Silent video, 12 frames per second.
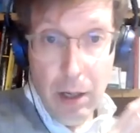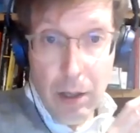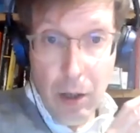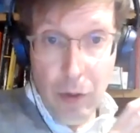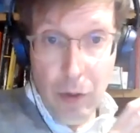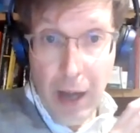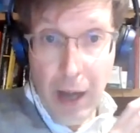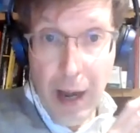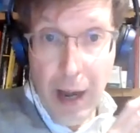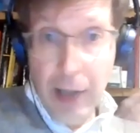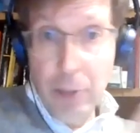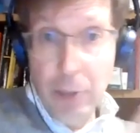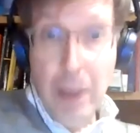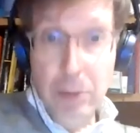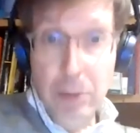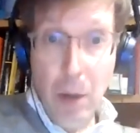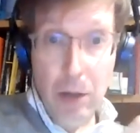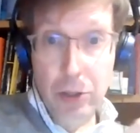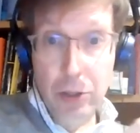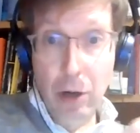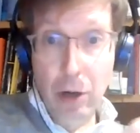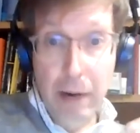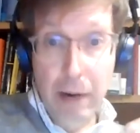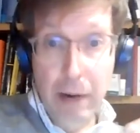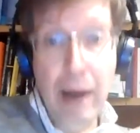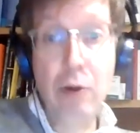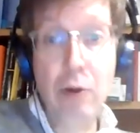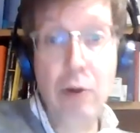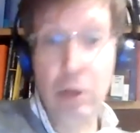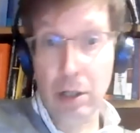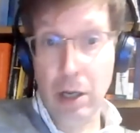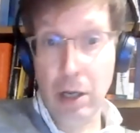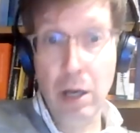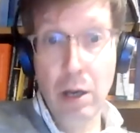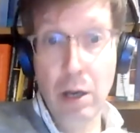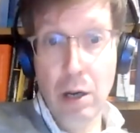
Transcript: you know that agent-based models are inherently